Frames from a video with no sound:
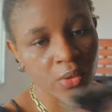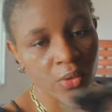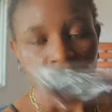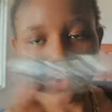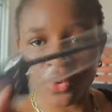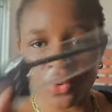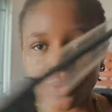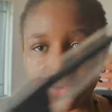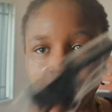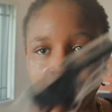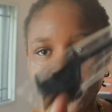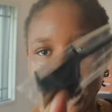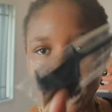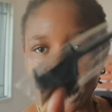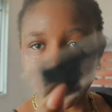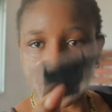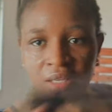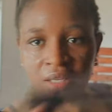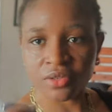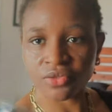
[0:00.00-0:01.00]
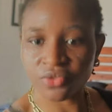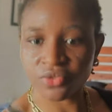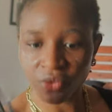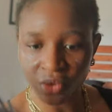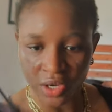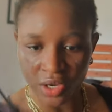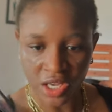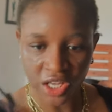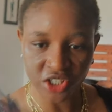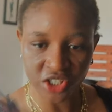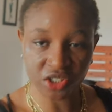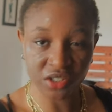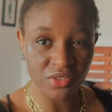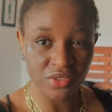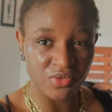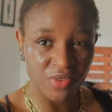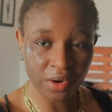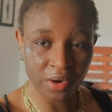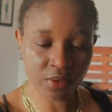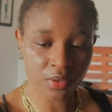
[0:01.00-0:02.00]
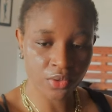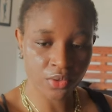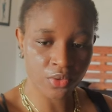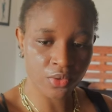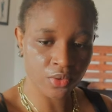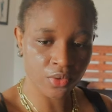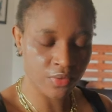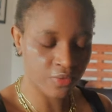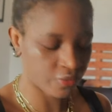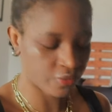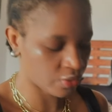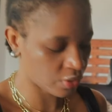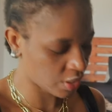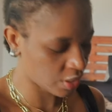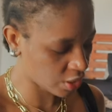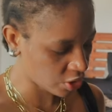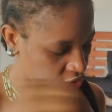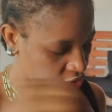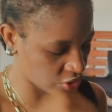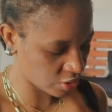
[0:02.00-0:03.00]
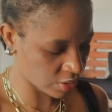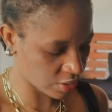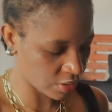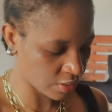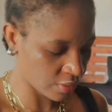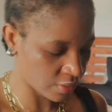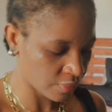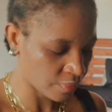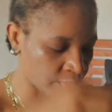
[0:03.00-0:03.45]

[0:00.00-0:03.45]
Oh, I like it for edges. Very good for edges.